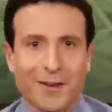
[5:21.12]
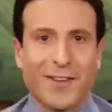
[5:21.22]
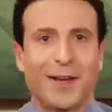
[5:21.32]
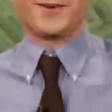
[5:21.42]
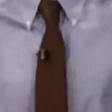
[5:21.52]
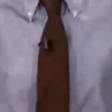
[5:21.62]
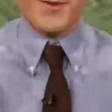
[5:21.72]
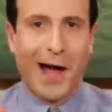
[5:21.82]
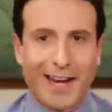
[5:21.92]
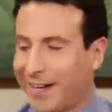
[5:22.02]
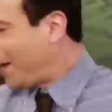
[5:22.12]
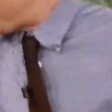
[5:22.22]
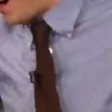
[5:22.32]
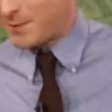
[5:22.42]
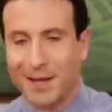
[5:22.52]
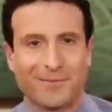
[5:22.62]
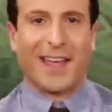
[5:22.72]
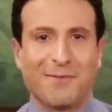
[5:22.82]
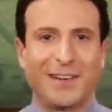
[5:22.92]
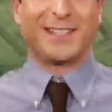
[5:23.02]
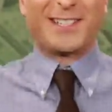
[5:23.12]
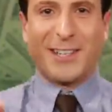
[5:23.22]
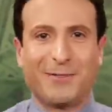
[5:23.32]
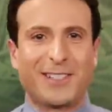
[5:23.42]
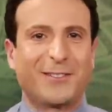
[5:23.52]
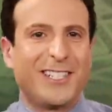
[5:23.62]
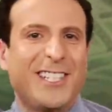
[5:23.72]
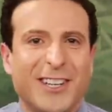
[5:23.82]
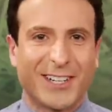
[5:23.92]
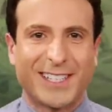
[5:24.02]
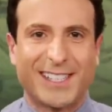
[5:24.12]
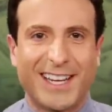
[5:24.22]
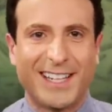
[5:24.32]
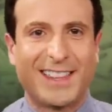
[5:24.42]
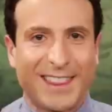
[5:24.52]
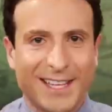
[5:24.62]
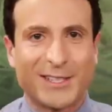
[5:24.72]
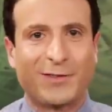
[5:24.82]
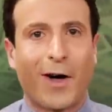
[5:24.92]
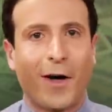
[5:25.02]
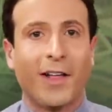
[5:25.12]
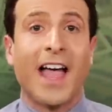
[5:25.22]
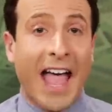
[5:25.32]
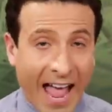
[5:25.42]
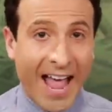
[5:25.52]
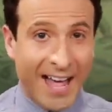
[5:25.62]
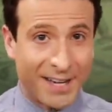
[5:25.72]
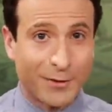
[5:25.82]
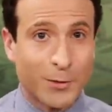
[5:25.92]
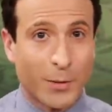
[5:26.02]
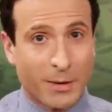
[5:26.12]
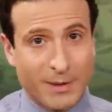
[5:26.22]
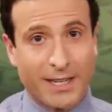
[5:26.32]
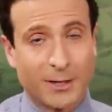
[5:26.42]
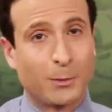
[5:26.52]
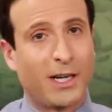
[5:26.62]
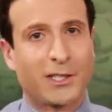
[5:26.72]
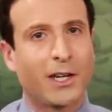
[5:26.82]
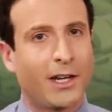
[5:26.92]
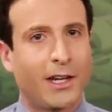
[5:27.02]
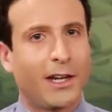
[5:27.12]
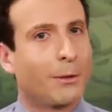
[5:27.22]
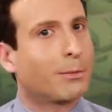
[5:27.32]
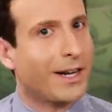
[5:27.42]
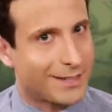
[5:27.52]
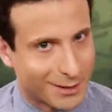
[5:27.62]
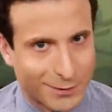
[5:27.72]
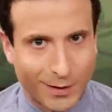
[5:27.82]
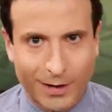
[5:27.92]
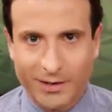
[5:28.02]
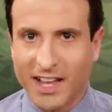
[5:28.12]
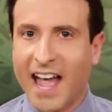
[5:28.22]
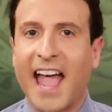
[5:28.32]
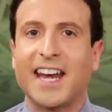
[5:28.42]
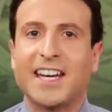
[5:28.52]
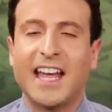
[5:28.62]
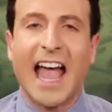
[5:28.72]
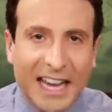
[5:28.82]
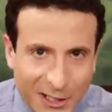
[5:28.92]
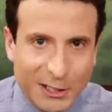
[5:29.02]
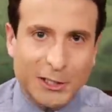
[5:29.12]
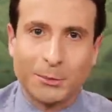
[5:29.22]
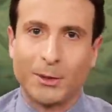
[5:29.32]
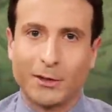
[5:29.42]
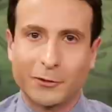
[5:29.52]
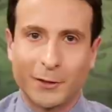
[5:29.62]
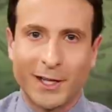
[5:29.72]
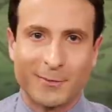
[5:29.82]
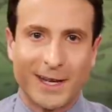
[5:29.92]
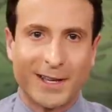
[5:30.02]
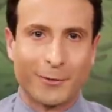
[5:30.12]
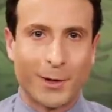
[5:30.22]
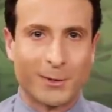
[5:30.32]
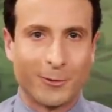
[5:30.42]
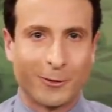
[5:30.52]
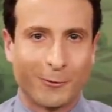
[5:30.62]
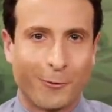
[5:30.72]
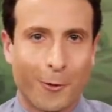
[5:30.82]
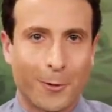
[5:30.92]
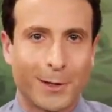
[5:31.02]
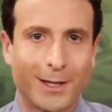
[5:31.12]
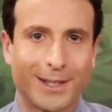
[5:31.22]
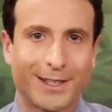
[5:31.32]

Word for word: you. You won. I dropped something. But it's good because when you're excited, things fall. And if you want to be here to watch prices fall and eligible for any of my giveaways moving forward,